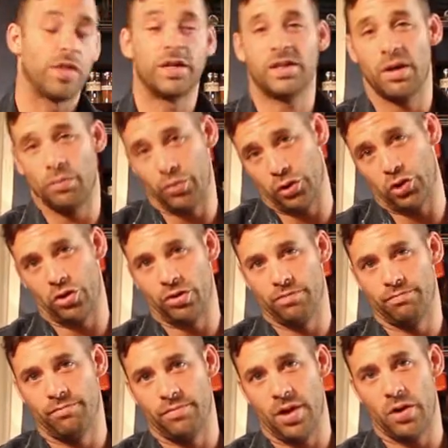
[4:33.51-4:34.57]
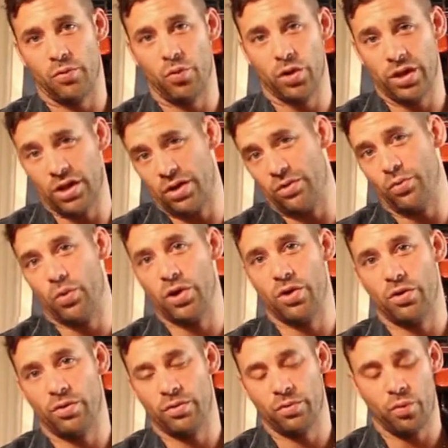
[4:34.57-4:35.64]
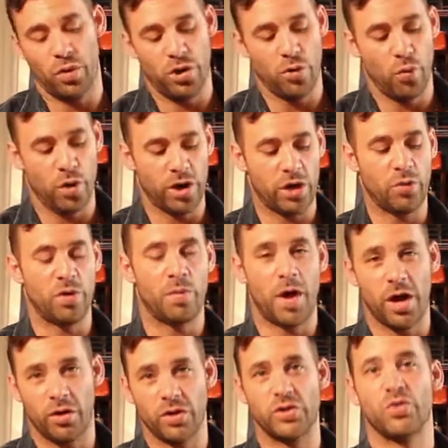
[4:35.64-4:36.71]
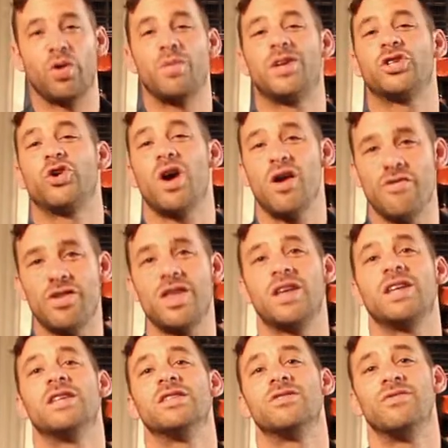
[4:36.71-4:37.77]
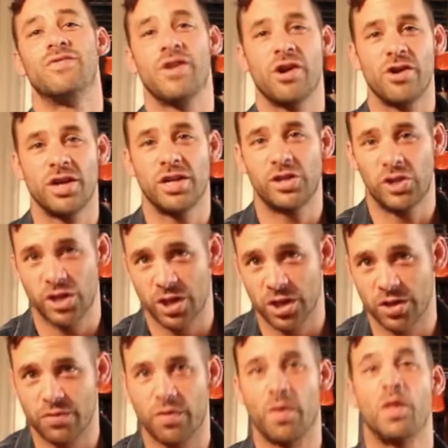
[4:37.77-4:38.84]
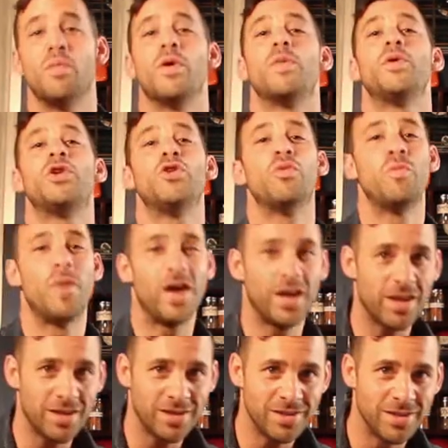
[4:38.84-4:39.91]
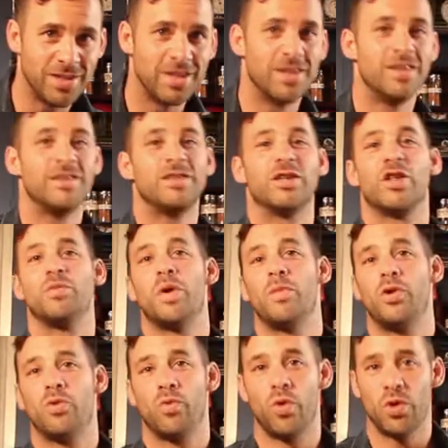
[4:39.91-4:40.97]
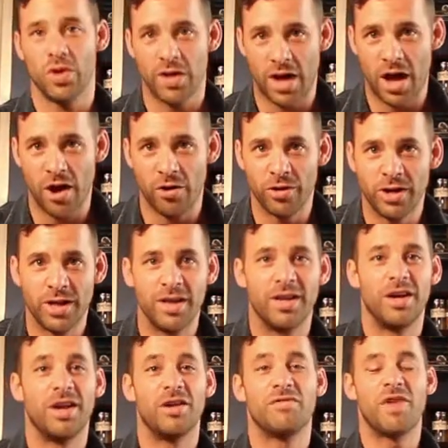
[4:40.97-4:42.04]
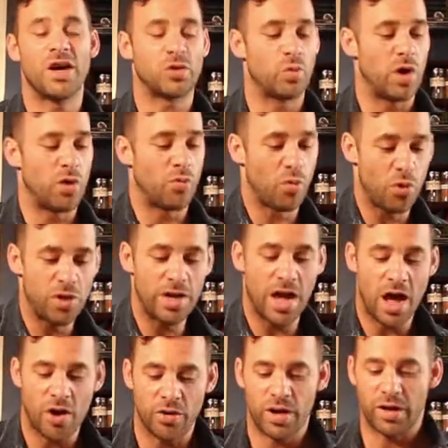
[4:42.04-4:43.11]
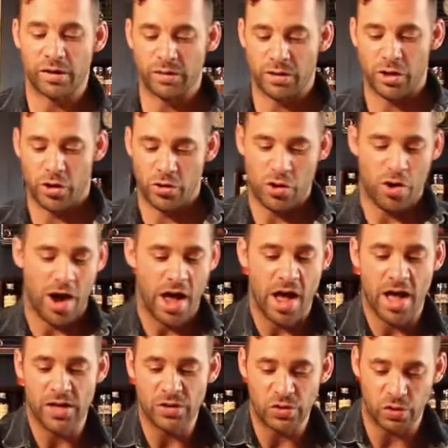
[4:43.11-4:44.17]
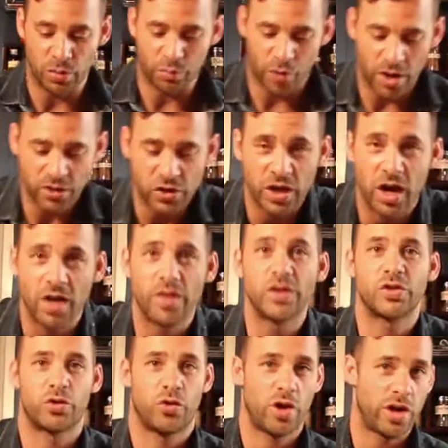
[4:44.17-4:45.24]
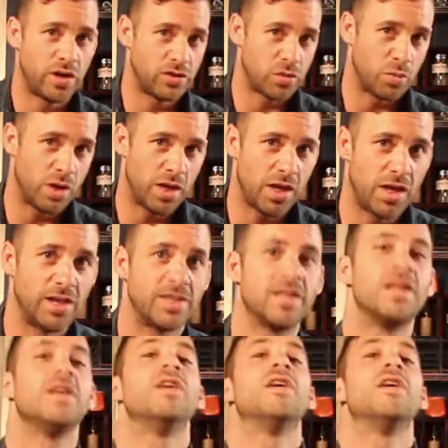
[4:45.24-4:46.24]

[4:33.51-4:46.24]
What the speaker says: temperature. And really, when you're working with pie crust, you want to make sure everything is very chilled from the moment you make it to the moment you roll it out. And in fact, when I roll it out and your hands are pressing on this, creating some heat,